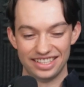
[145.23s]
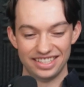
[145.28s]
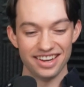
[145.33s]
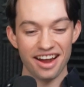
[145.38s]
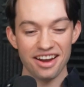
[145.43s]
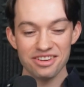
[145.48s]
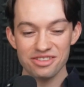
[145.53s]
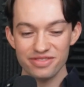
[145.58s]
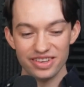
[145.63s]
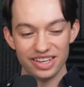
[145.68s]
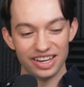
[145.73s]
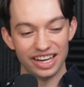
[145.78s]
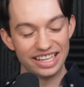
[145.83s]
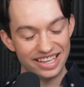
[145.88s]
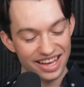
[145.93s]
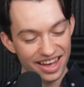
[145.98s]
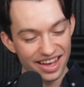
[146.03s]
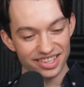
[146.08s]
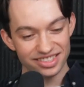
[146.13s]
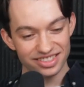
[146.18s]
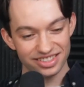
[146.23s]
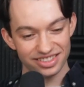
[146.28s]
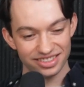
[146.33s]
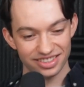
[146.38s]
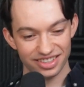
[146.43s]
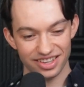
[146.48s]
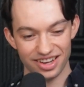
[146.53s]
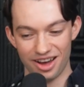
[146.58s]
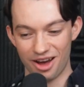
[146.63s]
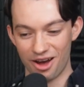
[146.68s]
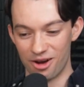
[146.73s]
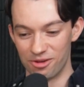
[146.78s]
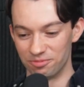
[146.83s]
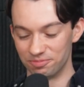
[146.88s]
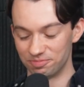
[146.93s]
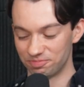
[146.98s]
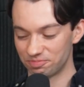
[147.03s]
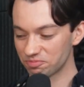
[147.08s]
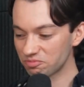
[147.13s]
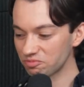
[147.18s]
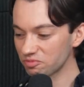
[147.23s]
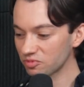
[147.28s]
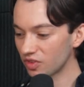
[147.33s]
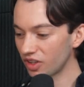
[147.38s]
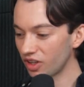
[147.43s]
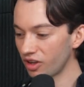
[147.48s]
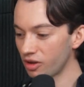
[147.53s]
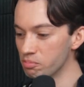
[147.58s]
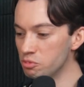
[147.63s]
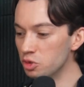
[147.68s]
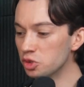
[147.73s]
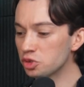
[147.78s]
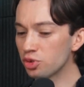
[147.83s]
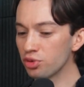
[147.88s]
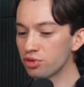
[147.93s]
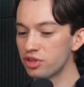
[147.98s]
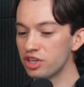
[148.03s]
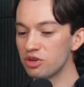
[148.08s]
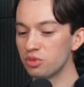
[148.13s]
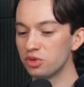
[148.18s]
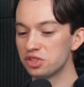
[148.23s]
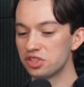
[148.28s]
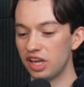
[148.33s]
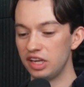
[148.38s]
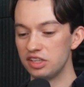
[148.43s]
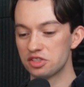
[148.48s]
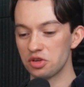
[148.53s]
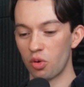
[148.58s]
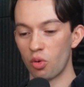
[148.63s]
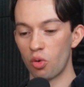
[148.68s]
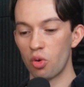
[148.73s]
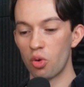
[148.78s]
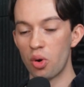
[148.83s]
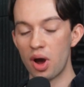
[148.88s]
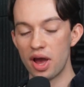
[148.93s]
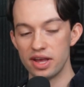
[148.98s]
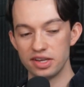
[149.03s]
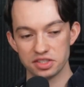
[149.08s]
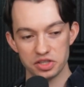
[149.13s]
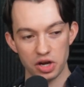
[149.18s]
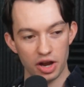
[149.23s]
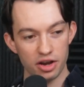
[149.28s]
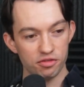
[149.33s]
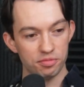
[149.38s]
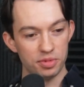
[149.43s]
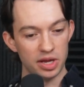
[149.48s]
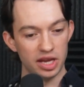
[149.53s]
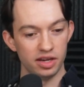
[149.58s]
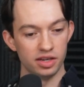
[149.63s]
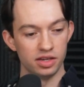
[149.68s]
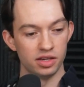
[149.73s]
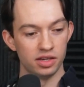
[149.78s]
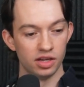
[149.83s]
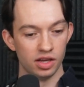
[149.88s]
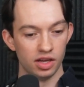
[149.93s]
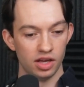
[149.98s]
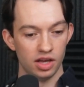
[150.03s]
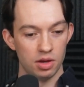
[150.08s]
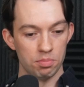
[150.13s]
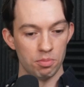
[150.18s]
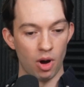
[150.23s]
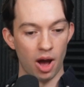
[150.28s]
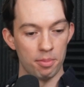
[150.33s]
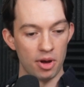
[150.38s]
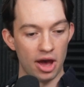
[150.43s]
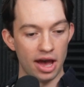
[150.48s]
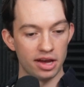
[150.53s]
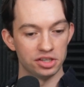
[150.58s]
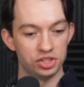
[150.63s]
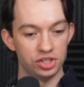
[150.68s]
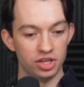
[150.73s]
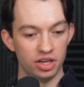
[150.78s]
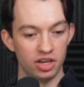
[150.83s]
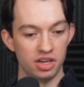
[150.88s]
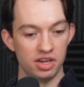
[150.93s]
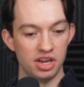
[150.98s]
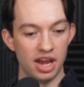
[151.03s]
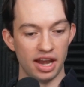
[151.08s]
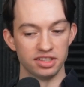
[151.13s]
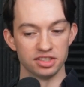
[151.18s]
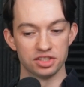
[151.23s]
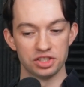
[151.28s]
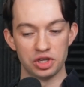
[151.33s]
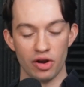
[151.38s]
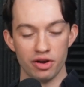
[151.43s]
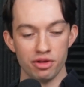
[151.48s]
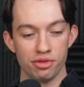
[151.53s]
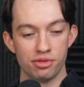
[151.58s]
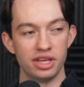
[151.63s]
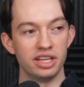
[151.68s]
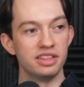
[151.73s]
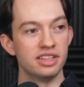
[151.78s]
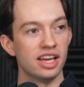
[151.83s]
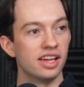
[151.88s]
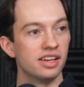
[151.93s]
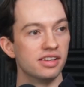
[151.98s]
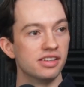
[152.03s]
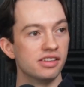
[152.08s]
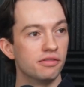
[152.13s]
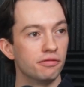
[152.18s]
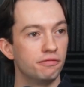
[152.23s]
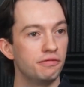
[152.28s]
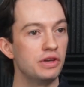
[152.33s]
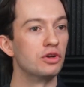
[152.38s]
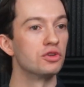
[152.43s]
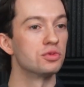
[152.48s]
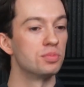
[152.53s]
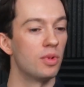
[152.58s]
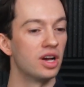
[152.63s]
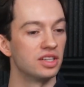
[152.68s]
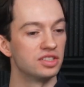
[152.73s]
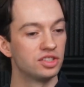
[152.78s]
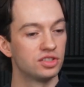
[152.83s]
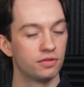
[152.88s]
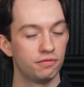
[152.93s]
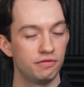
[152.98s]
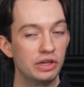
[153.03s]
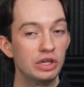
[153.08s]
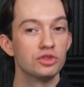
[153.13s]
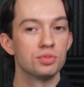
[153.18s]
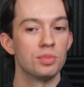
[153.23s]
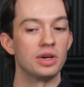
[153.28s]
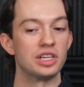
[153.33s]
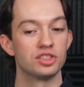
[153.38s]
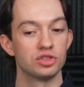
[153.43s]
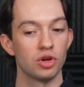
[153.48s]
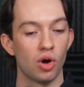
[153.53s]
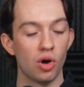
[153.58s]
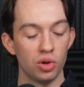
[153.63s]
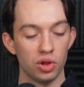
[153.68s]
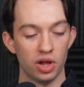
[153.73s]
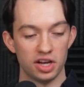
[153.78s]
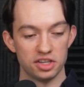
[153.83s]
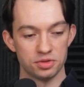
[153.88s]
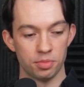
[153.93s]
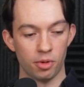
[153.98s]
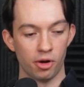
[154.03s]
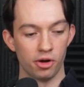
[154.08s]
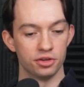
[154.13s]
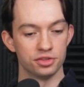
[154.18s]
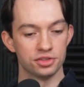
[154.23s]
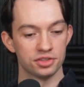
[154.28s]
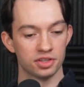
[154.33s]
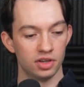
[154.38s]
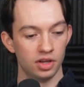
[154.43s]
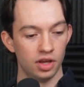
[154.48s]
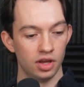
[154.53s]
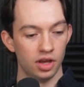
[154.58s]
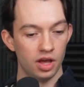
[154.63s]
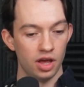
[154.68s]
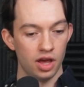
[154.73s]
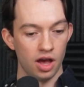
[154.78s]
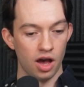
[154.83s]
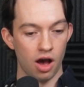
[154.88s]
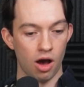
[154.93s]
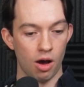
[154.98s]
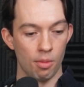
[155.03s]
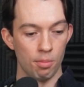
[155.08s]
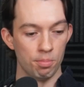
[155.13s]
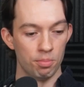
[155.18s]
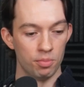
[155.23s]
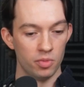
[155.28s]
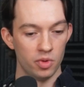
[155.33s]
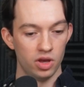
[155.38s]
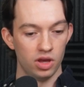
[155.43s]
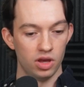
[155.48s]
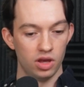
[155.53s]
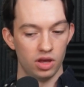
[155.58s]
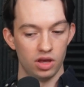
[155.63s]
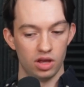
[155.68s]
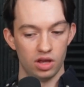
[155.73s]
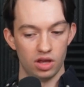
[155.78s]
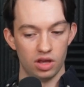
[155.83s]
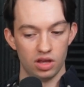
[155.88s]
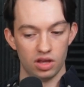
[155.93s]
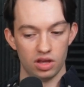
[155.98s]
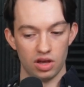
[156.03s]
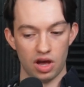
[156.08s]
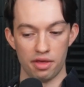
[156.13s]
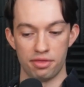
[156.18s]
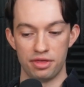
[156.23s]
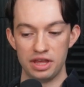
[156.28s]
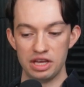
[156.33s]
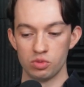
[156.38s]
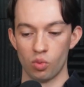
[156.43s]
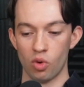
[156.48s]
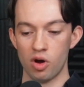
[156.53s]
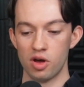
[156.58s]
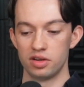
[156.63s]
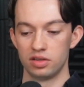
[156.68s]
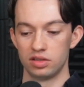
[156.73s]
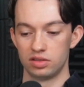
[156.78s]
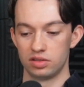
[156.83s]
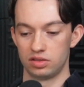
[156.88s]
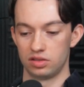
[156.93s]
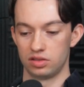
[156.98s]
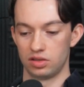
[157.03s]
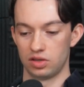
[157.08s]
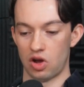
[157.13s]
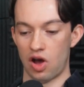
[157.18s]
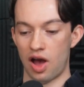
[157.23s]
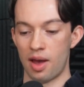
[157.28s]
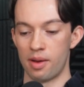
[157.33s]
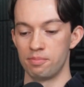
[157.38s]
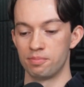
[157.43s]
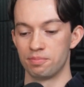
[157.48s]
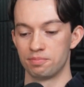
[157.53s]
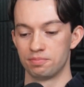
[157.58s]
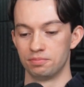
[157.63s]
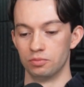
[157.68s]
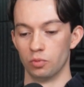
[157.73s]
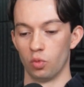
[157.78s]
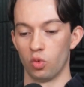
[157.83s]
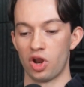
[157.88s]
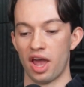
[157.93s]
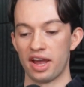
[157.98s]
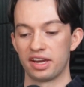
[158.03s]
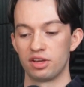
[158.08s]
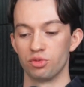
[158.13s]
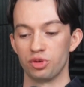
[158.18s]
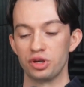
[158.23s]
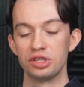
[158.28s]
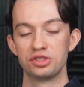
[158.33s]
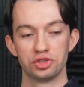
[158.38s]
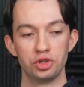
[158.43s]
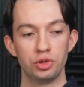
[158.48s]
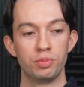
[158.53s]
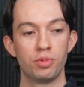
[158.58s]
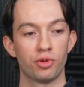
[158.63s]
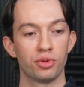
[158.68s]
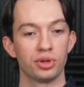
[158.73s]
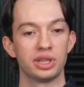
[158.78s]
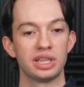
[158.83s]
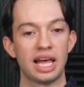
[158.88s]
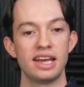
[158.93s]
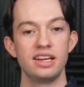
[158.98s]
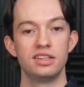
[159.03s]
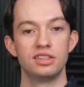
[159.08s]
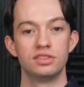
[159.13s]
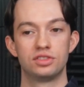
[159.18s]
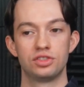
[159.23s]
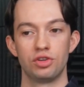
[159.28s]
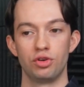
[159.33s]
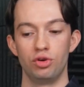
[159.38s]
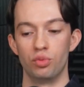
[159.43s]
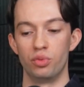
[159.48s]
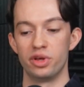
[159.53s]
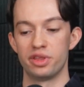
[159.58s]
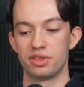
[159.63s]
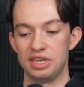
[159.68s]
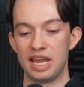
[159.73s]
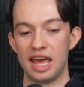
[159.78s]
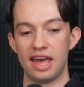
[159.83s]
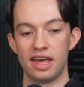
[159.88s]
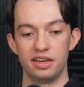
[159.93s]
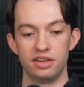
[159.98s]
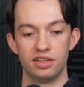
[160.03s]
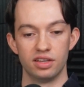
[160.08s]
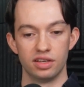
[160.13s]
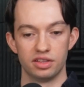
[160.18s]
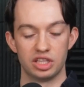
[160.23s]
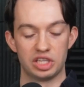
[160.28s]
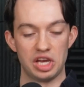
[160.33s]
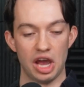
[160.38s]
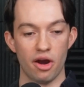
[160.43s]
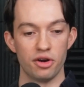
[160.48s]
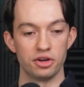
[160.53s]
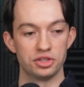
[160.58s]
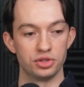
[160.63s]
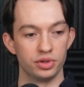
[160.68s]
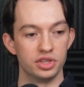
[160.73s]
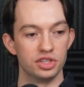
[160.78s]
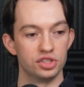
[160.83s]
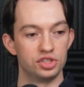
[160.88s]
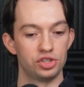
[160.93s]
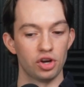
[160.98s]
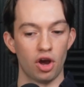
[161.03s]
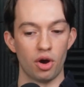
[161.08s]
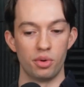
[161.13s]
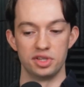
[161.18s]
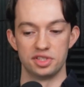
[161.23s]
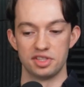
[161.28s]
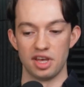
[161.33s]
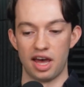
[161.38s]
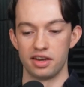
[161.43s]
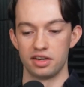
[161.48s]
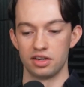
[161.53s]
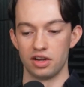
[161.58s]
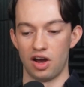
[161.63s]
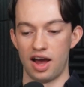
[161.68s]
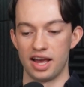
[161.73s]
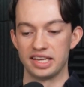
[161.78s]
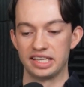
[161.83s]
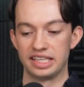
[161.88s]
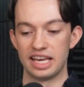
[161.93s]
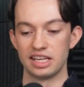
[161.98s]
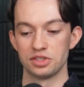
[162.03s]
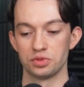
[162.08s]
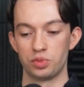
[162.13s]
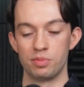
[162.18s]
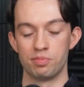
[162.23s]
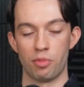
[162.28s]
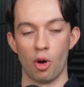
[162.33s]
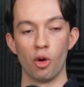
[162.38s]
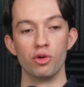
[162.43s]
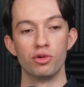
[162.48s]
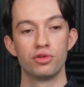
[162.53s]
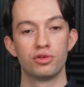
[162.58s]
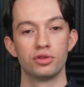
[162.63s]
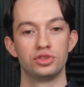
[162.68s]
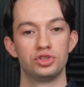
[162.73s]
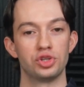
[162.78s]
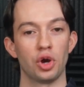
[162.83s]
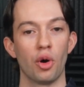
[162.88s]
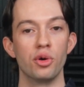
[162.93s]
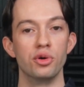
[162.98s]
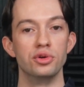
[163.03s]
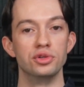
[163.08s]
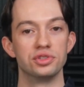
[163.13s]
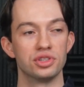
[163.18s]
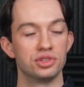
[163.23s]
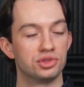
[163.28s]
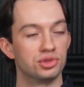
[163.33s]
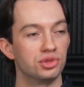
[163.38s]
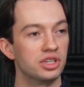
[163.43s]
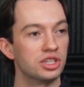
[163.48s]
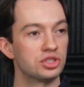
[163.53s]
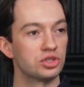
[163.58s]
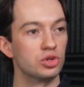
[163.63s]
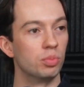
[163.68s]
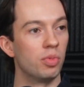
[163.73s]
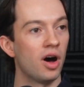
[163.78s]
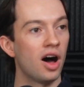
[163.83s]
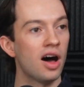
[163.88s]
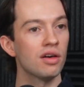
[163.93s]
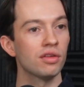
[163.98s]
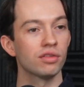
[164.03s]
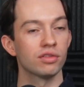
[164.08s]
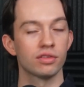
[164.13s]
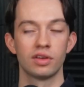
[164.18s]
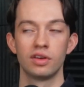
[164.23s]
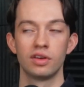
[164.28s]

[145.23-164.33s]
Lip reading: None of it, I guess. Musical theatre is always kind of been my passion, and it's the kind of thing that fills my soul, I suppose. I think what I can super relate to with Ned, the character in the show, is that I guess we both chose a traditional path.